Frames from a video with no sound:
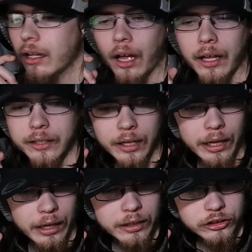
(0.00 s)
I
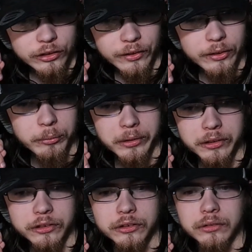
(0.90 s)
actually think we're gonna
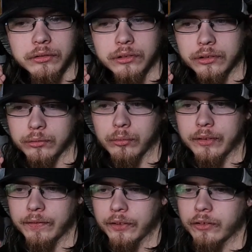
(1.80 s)
do this,
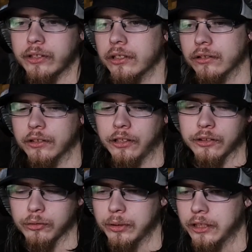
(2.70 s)
whatever three
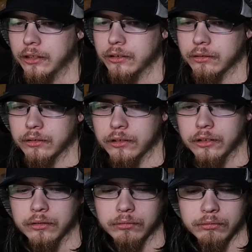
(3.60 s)
guardians we need to
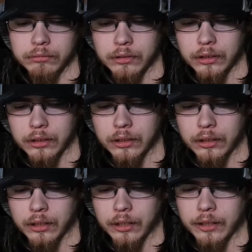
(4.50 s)
do.
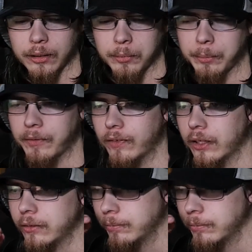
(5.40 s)
That might be fine.